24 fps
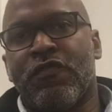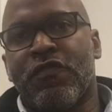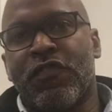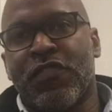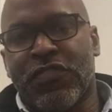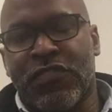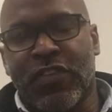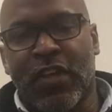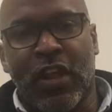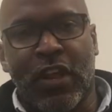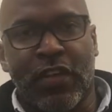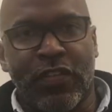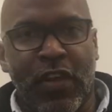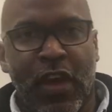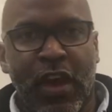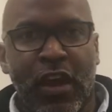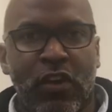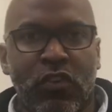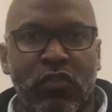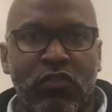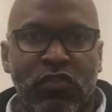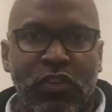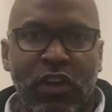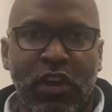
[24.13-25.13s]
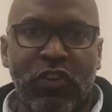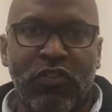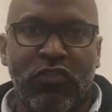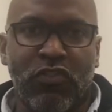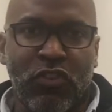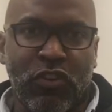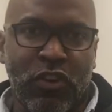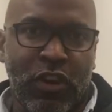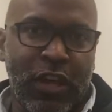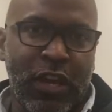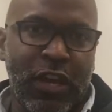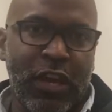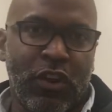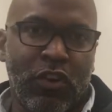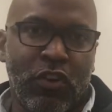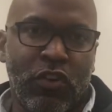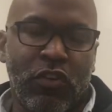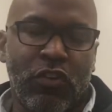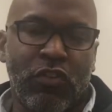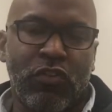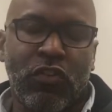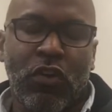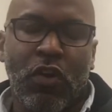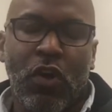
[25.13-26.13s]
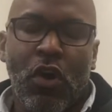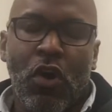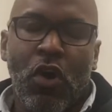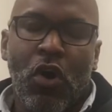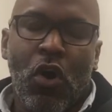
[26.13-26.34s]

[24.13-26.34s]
facilitators, teacher leaders,